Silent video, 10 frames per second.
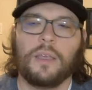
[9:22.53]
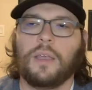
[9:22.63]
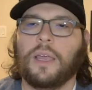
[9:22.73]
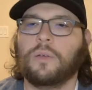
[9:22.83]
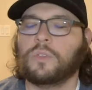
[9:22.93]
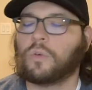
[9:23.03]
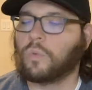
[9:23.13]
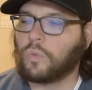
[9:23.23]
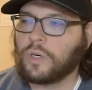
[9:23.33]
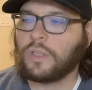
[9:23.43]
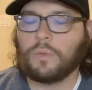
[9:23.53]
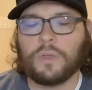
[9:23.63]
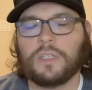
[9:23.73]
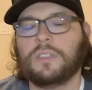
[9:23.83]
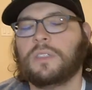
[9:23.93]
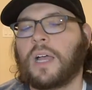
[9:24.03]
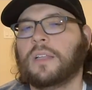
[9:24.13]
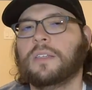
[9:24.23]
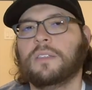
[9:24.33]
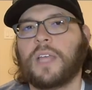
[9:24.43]
It was a really, really
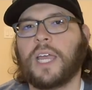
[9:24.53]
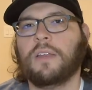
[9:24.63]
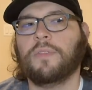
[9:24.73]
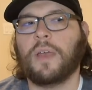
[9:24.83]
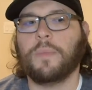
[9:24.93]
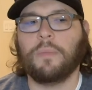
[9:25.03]
solid design of them.